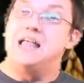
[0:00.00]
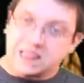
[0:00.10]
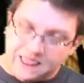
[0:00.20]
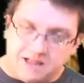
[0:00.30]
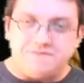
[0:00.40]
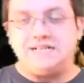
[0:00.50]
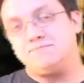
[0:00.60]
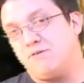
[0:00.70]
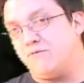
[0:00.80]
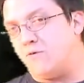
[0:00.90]
Loved
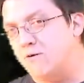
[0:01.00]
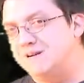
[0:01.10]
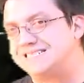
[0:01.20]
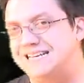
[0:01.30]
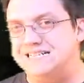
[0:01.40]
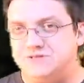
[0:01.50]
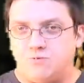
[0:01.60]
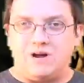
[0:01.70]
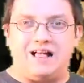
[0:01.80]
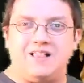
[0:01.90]
his performance as
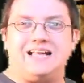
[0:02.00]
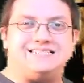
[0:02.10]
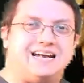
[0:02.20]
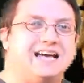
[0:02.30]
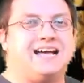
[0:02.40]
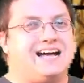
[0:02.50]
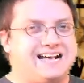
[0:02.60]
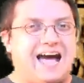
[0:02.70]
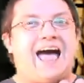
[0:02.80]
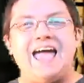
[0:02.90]
well as a
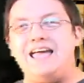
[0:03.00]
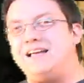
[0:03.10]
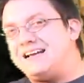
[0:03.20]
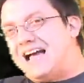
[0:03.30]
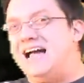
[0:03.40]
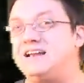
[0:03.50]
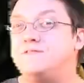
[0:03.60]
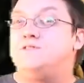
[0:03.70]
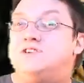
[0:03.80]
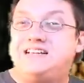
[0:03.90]
guy, kind
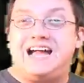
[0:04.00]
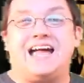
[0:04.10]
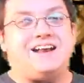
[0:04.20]
of good guy.